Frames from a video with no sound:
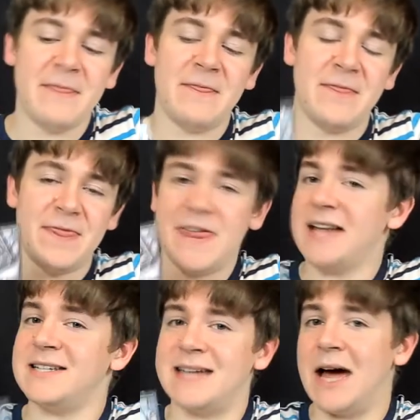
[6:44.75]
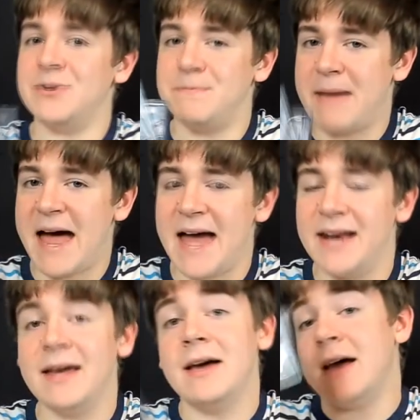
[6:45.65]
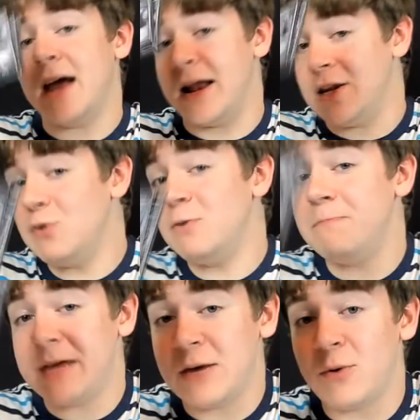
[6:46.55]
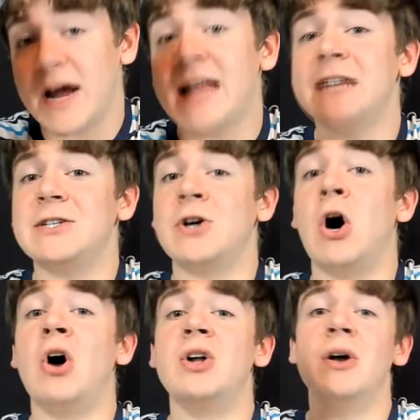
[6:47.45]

That sounds bad, and you would be what I like to call